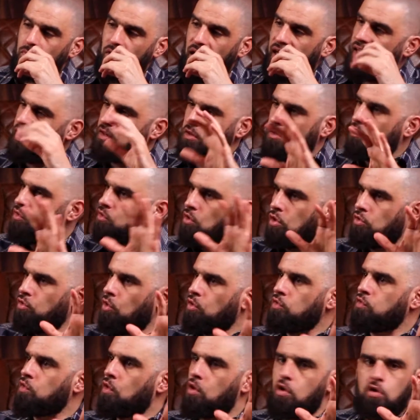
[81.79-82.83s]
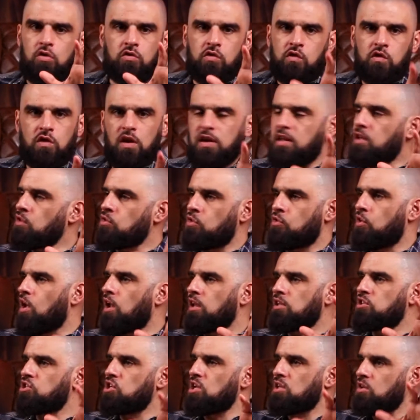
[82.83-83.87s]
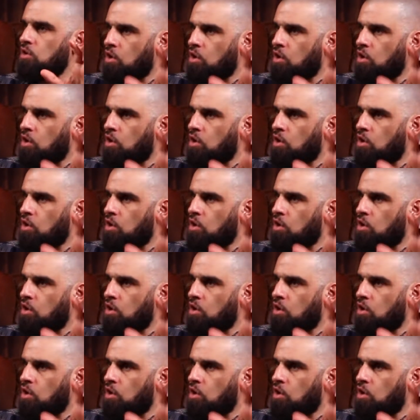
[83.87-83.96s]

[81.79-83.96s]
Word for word: And those who are studying neurology